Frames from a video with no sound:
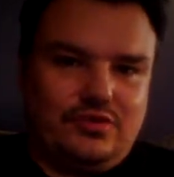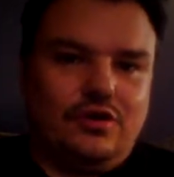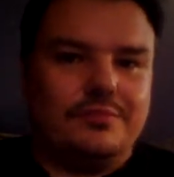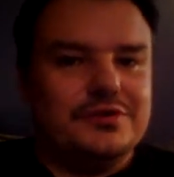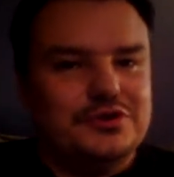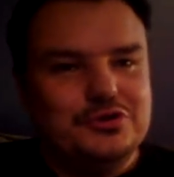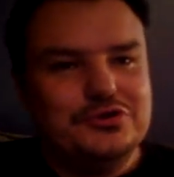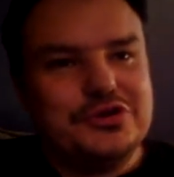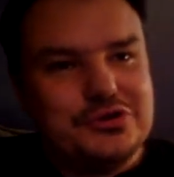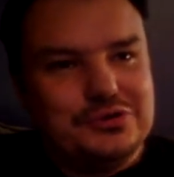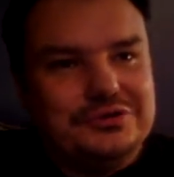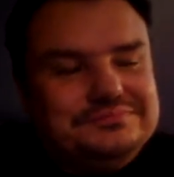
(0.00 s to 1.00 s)

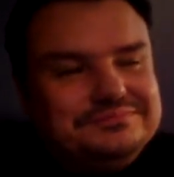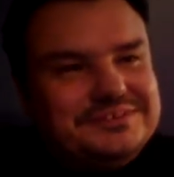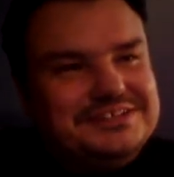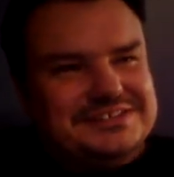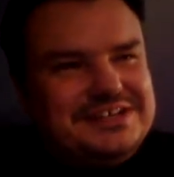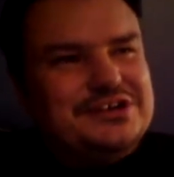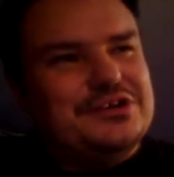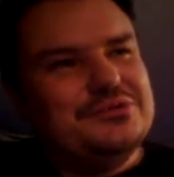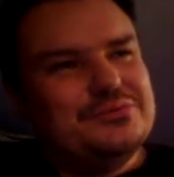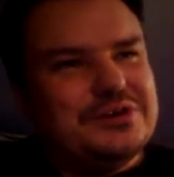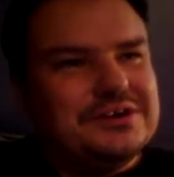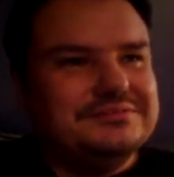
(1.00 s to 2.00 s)
Hermeneutical, is that a
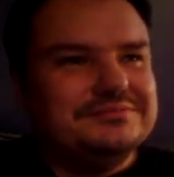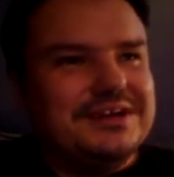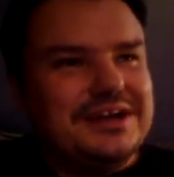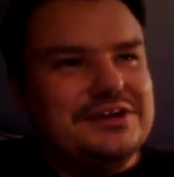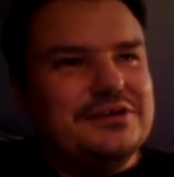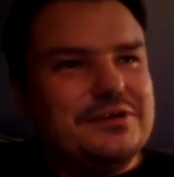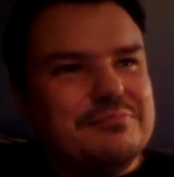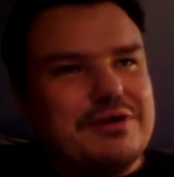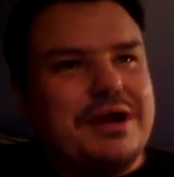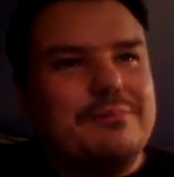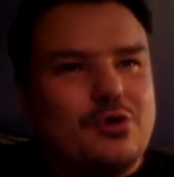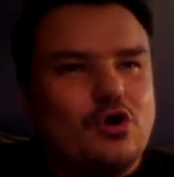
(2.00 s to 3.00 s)
good word? I know a
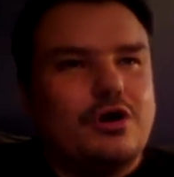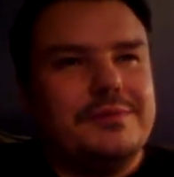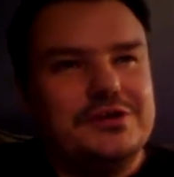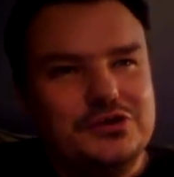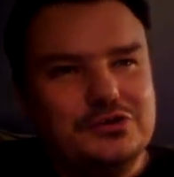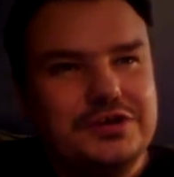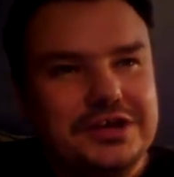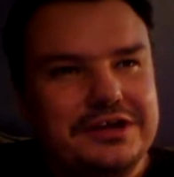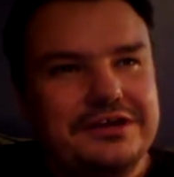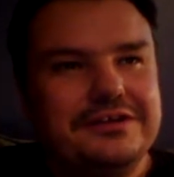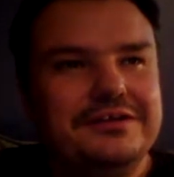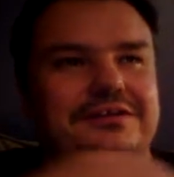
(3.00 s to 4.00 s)
proper
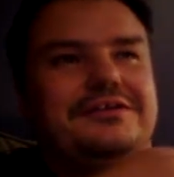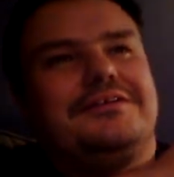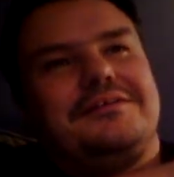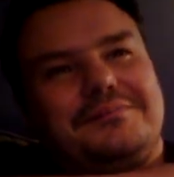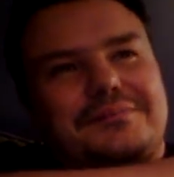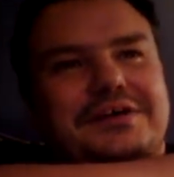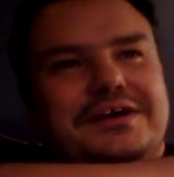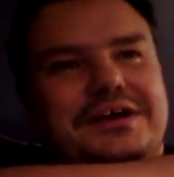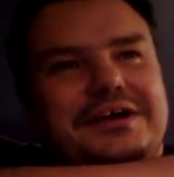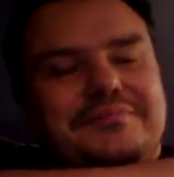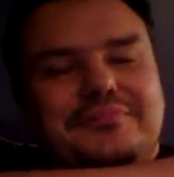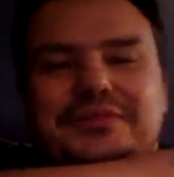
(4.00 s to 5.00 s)
hermeneutic, but
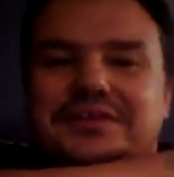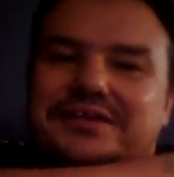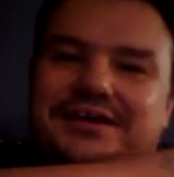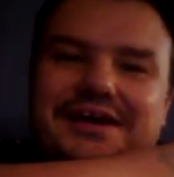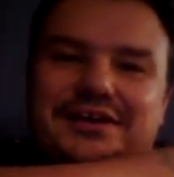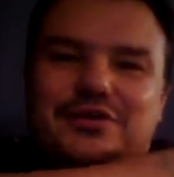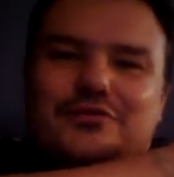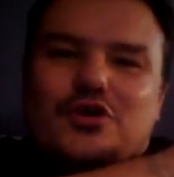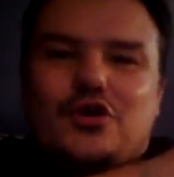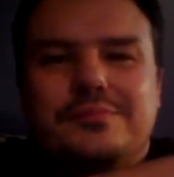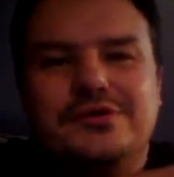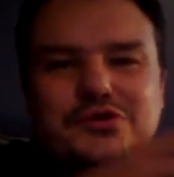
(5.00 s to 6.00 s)
I don't know if
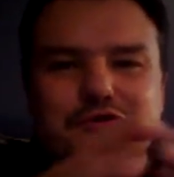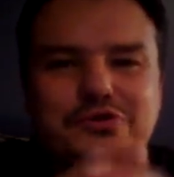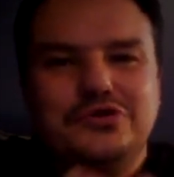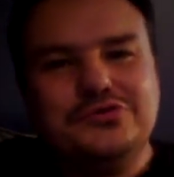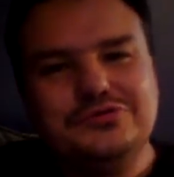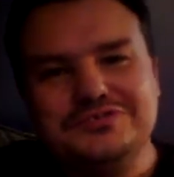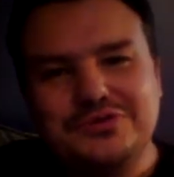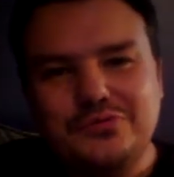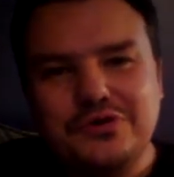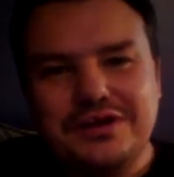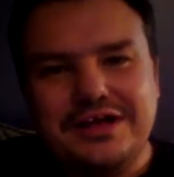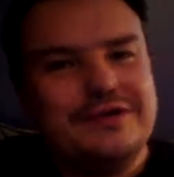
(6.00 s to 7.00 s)
hermeneutical is a
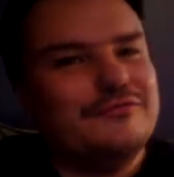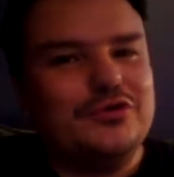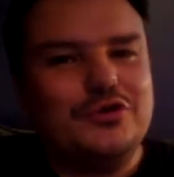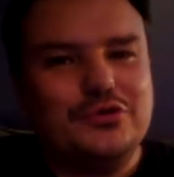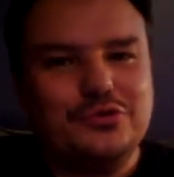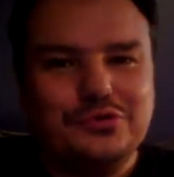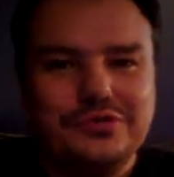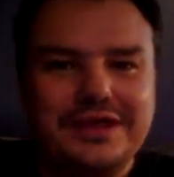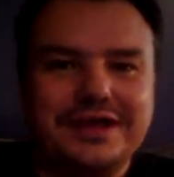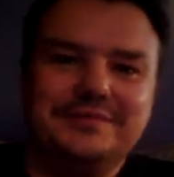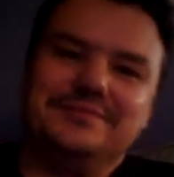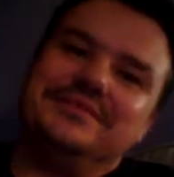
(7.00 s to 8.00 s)
word. I'll have to Google
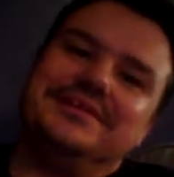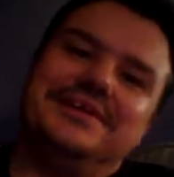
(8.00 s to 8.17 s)
that.